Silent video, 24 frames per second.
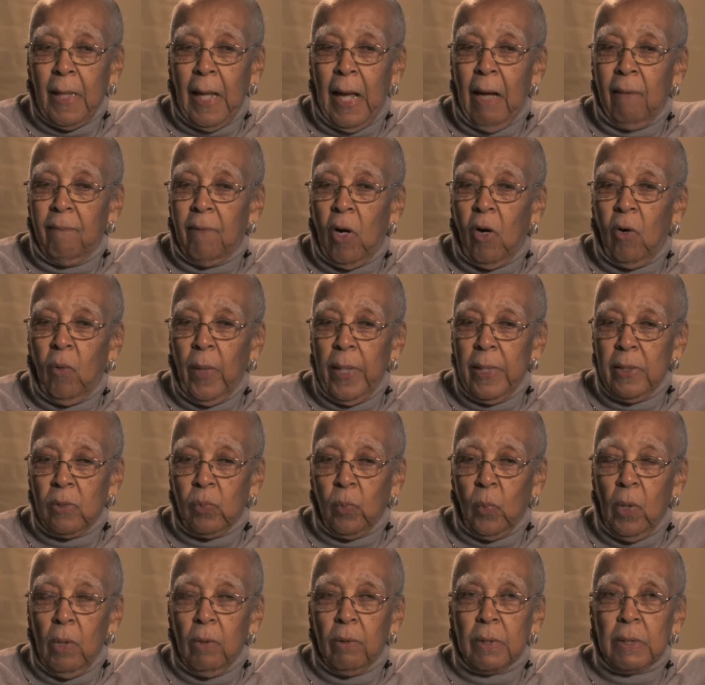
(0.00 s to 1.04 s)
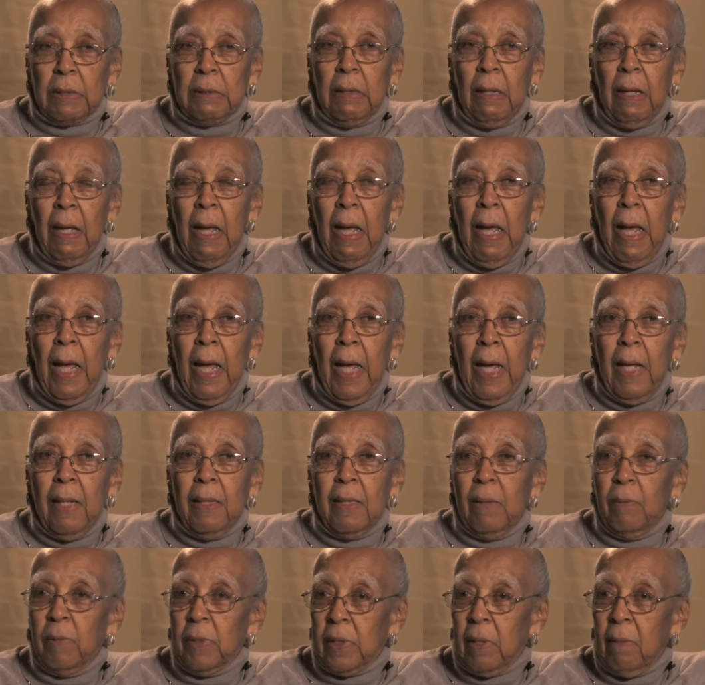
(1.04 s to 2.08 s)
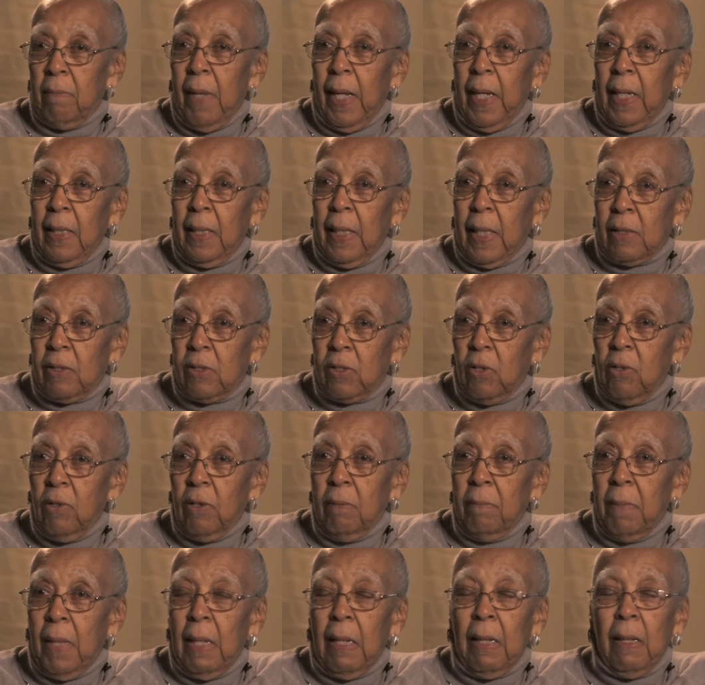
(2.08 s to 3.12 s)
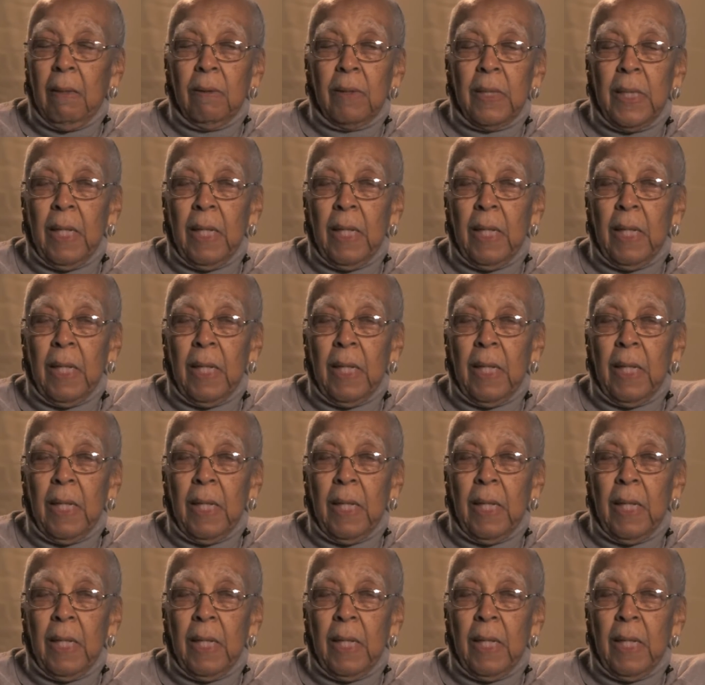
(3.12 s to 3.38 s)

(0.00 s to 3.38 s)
I've always worked, and there was a man next door to me